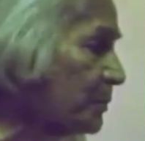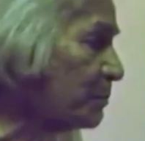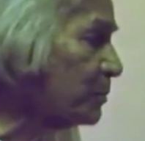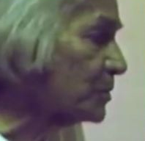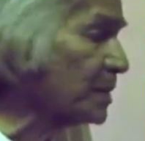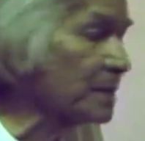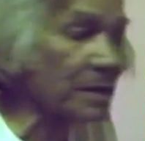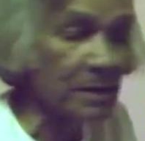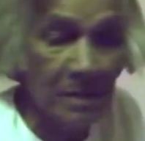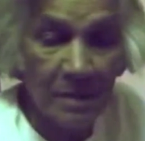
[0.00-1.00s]
with me. Some
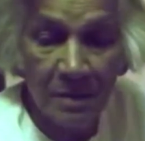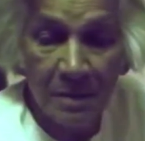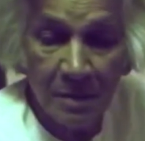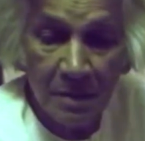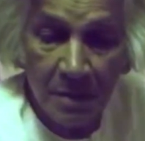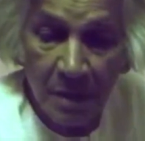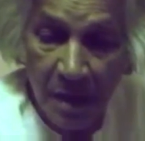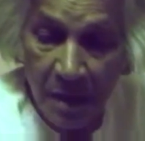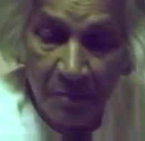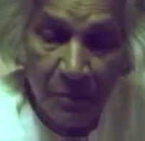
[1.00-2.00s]
people say that
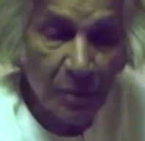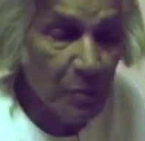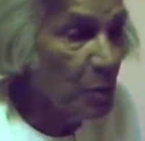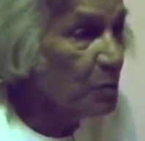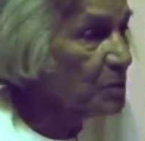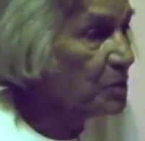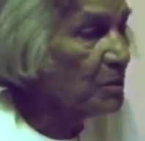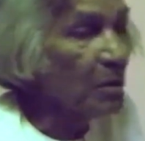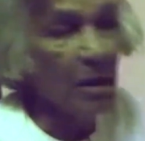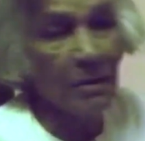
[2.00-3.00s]
I am a
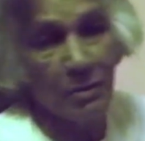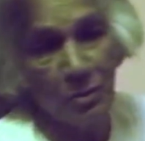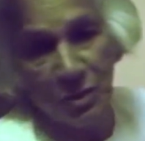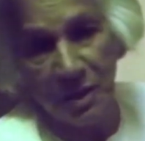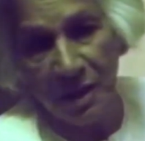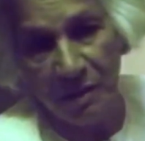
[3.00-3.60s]
universal God.